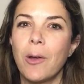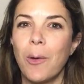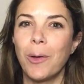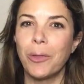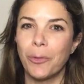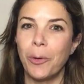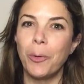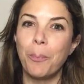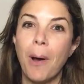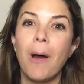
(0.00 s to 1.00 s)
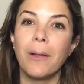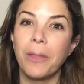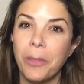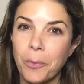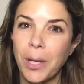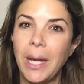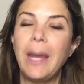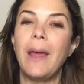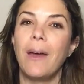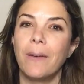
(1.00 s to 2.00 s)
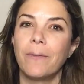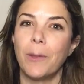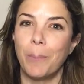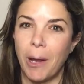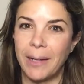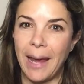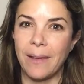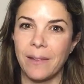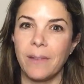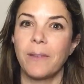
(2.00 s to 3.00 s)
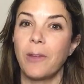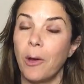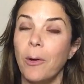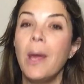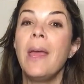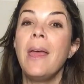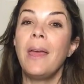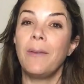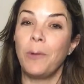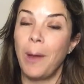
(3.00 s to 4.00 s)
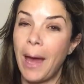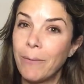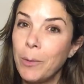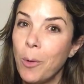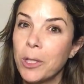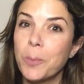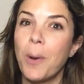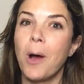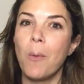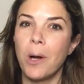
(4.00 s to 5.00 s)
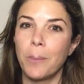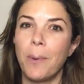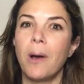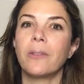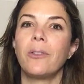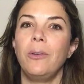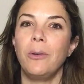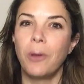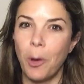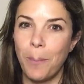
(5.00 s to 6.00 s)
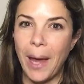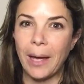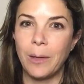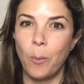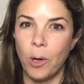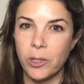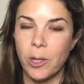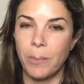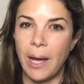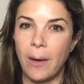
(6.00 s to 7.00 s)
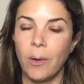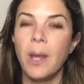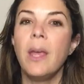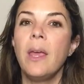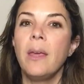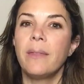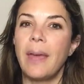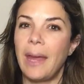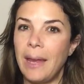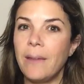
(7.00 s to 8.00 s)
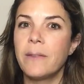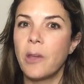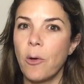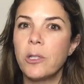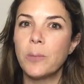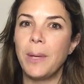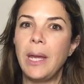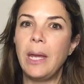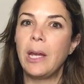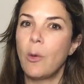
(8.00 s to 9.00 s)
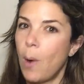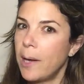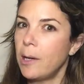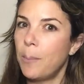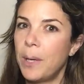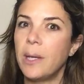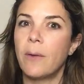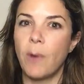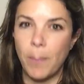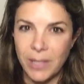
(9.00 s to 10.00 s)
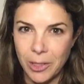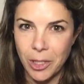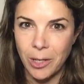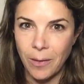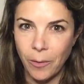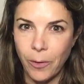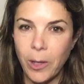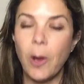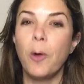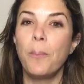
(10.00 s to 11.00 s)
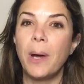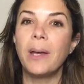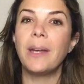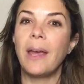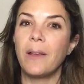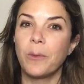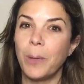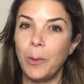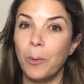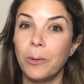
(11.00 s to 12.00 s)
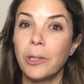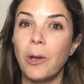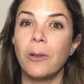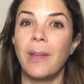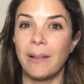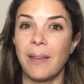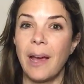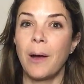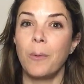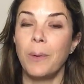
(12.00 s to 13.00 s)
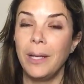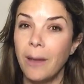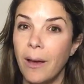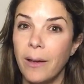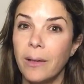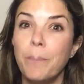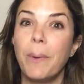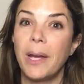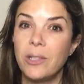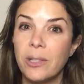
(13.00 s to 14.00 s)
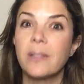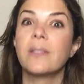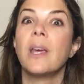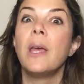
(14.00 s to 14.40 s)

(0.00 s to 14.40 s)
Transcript: going through part three of the blood gases. So if you haven't watched part one and part two, go back and watch them now. There is going to be quite a bit of repetition in this video, but as we all know, that's how we learn by just